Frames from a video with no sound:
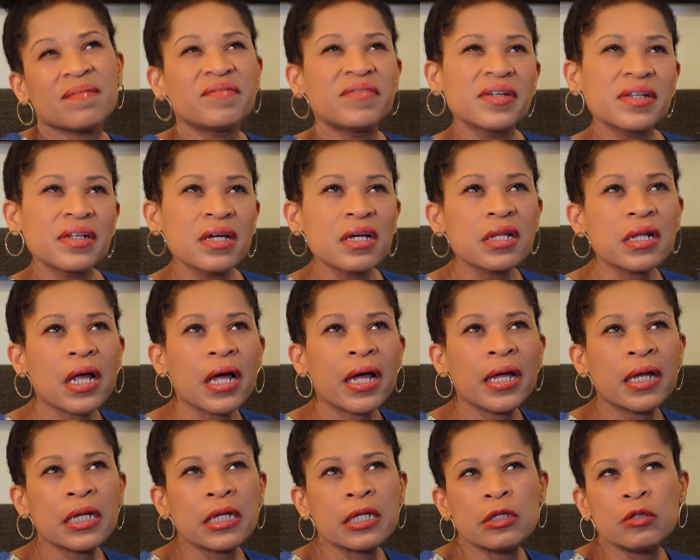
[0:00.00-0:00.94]
feeling
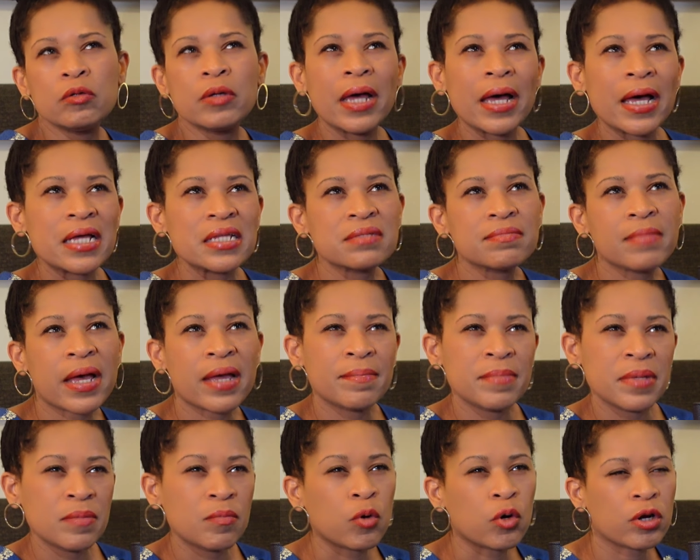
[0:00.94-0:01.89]
like you guys might
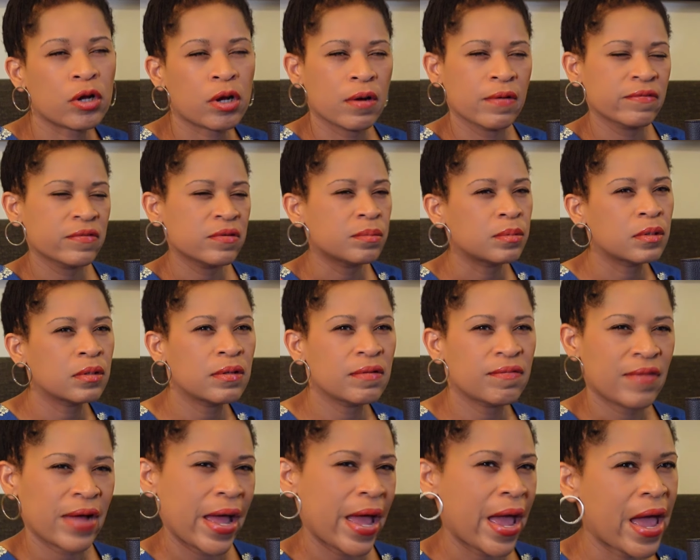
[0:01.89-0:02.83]
be more comfortable
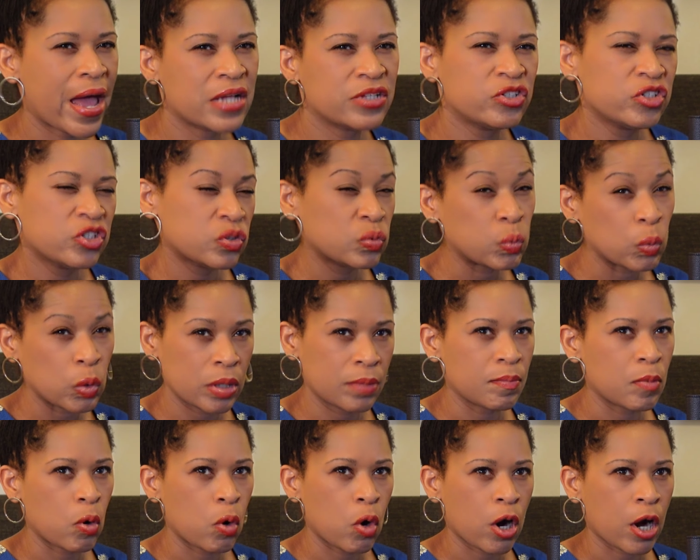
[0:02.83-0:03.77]
if I add just one
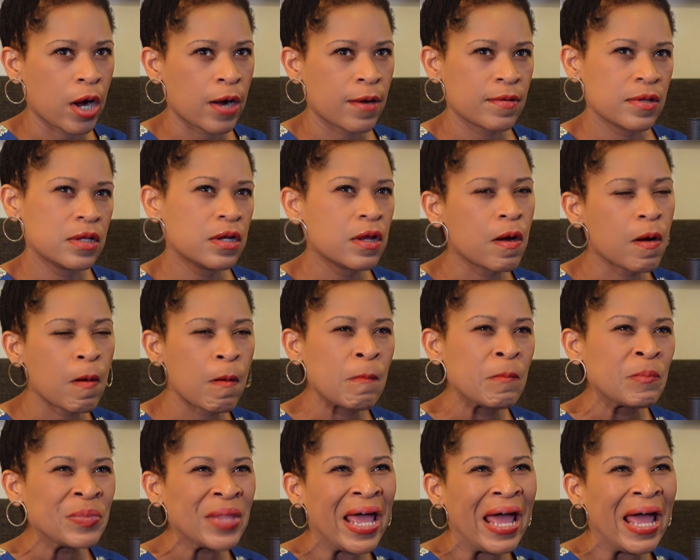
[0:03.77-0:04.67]
more, you know?